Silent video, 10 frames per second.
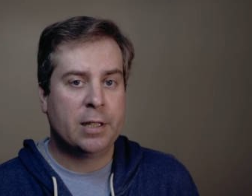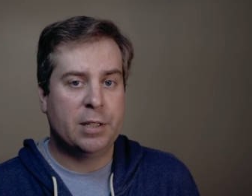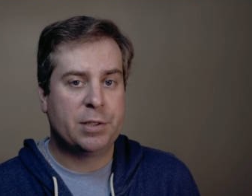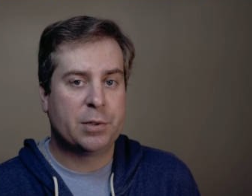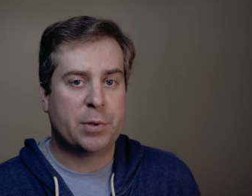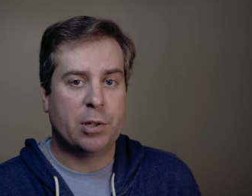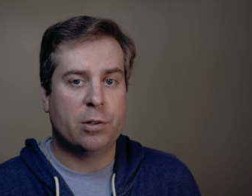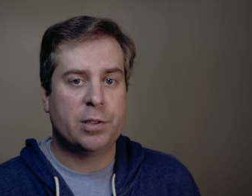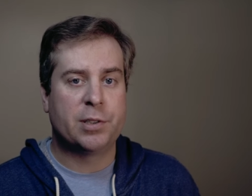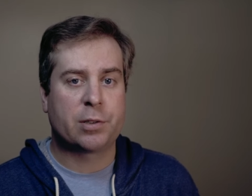issues with the
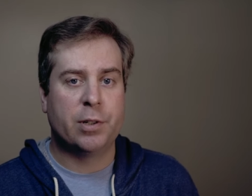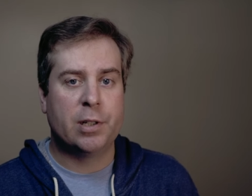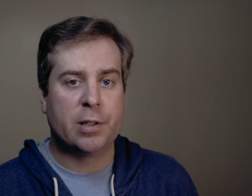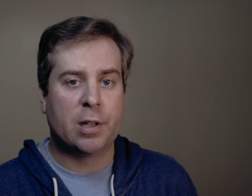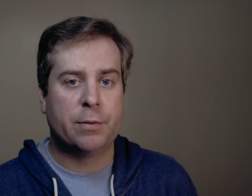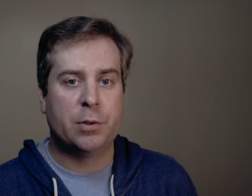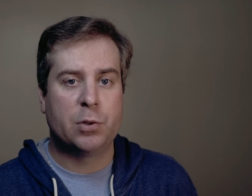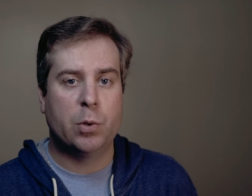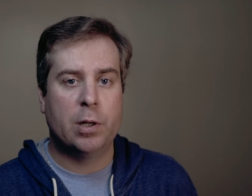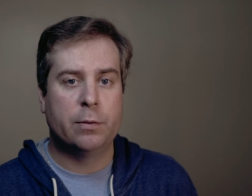OLED screen in the iPhone
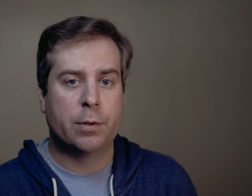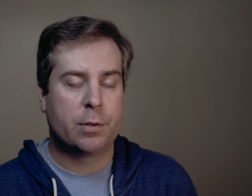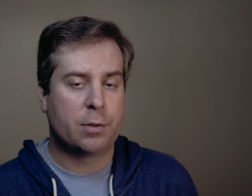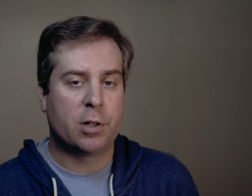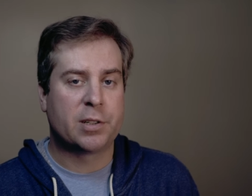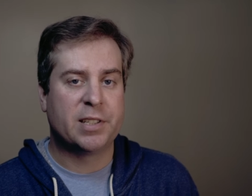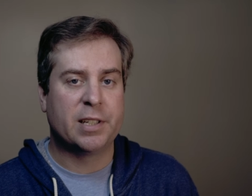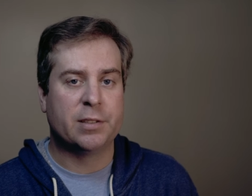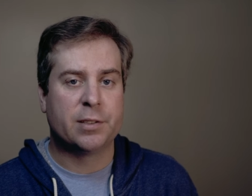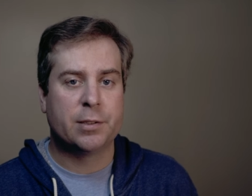12 with dark
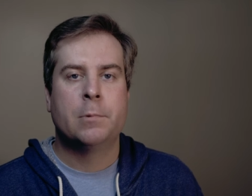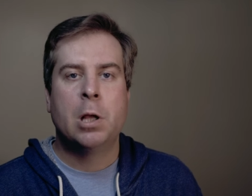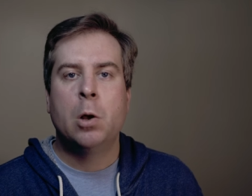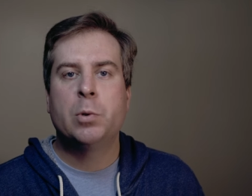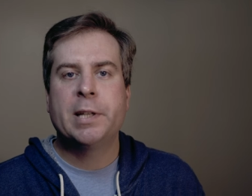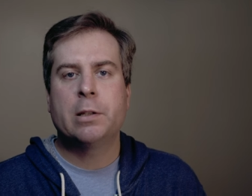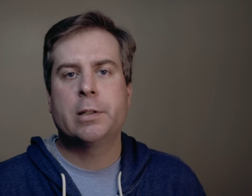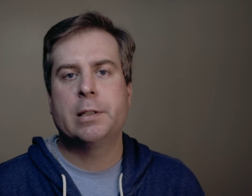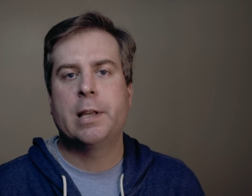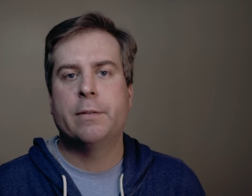scenes. We'll take a
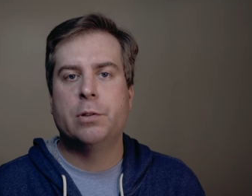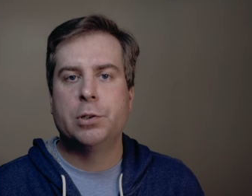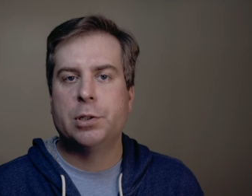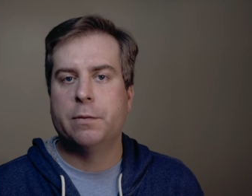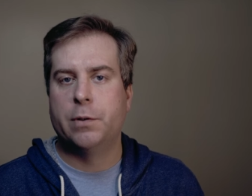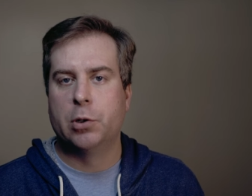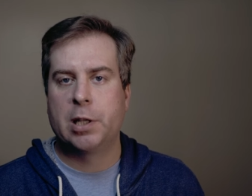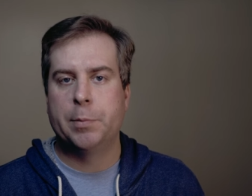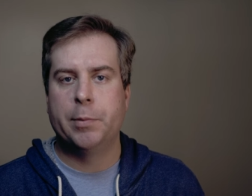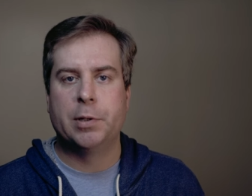look at the evolution of photo
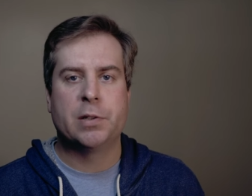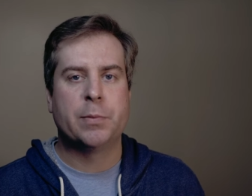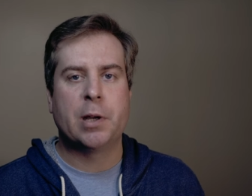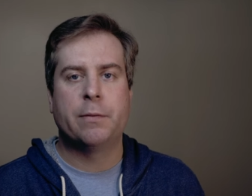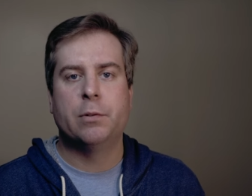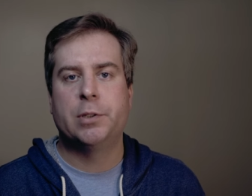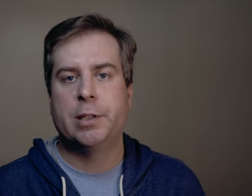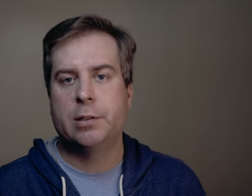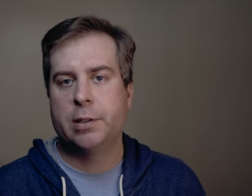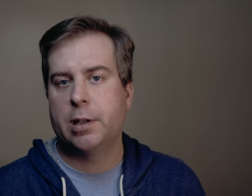capabilities from the iPhone
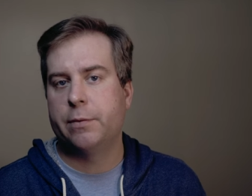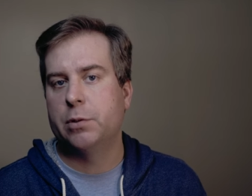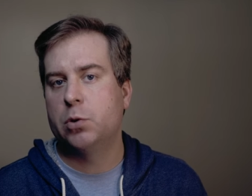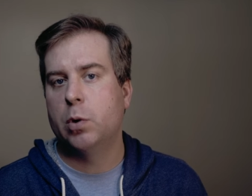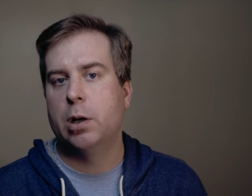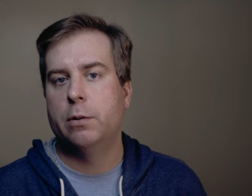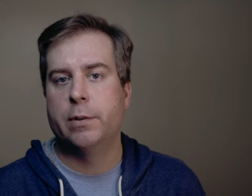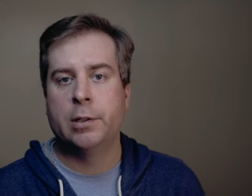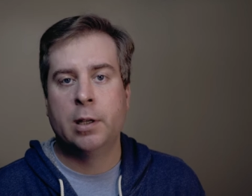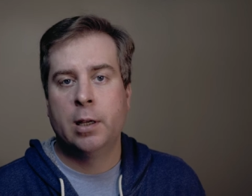10 to the iPhone 12,
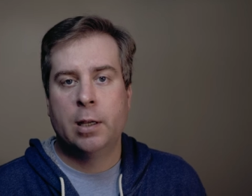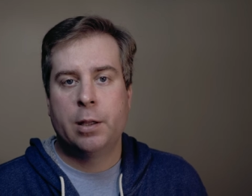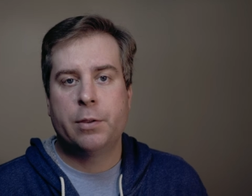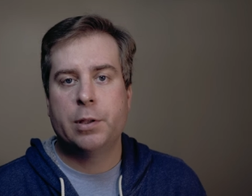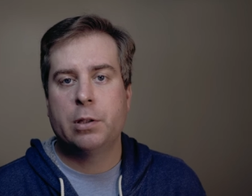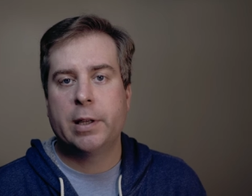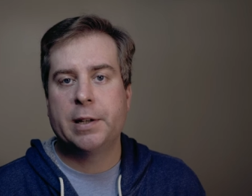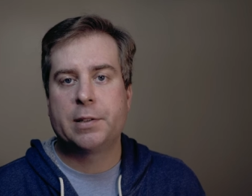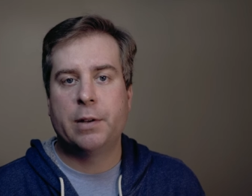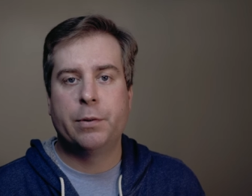and then the
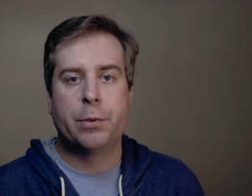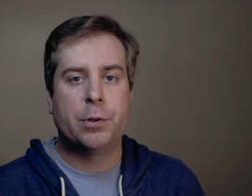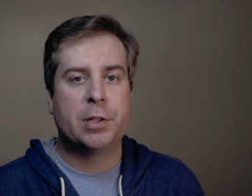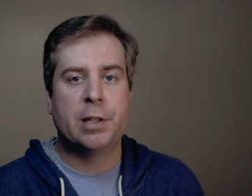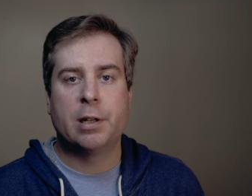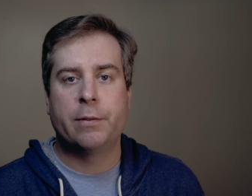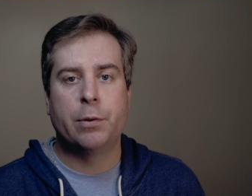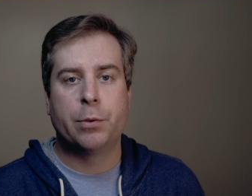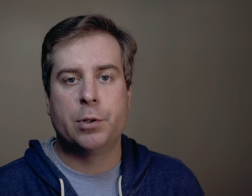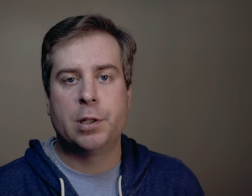latest iPhone 13 and
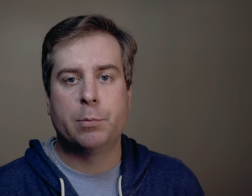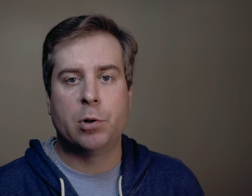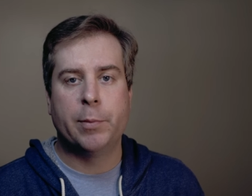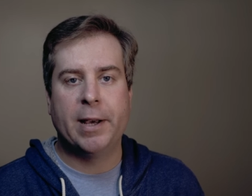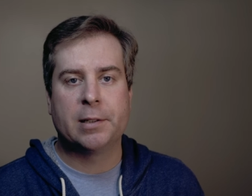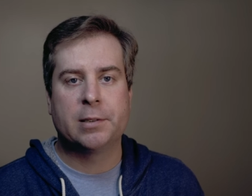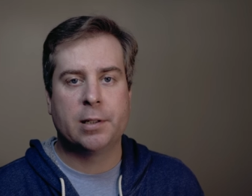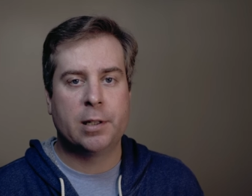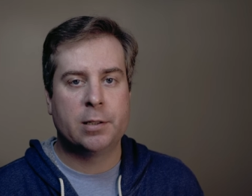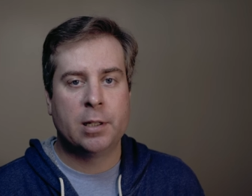iPhone 13 Pro Max.
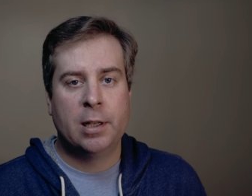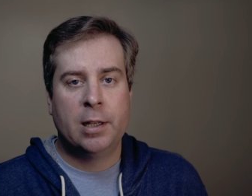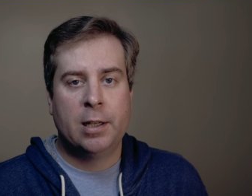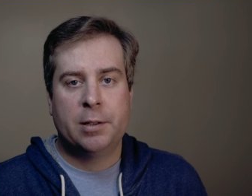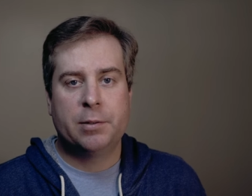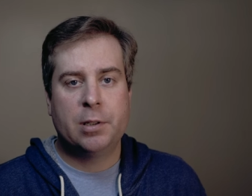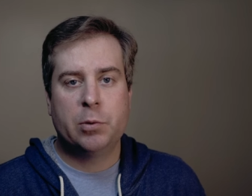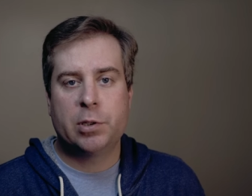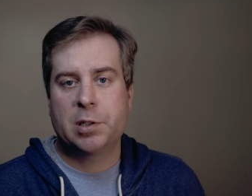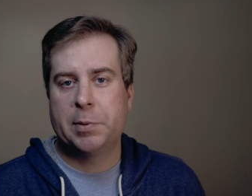And then
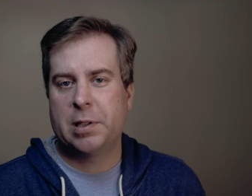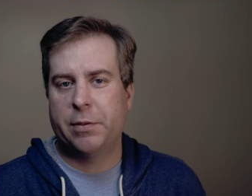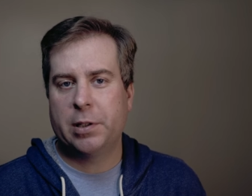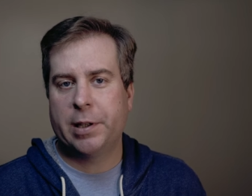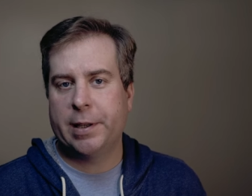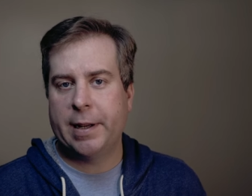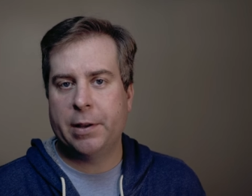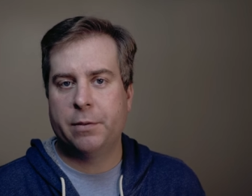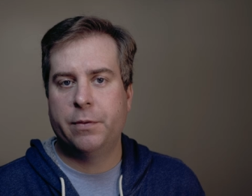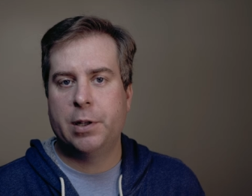we'll look specifically at how
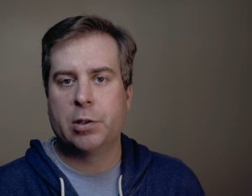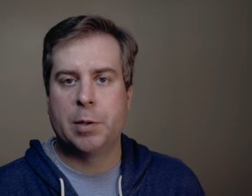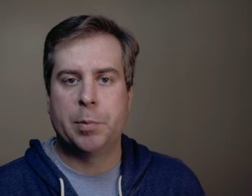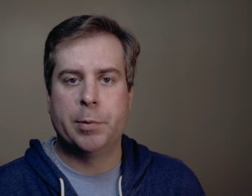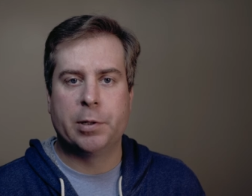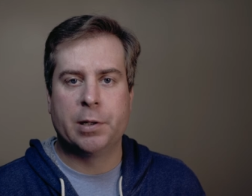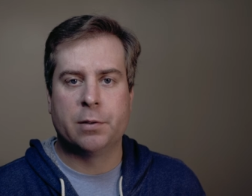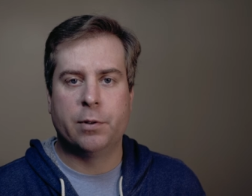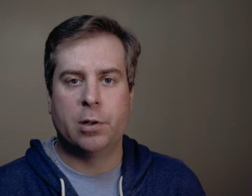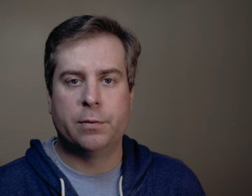the video capability has
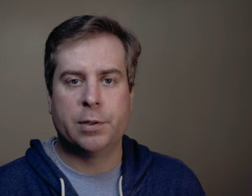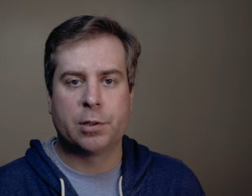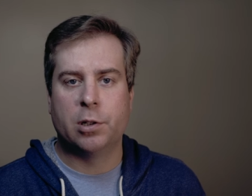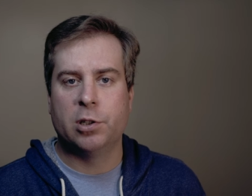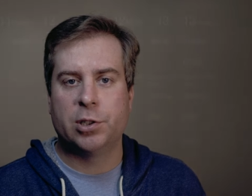evolved in the current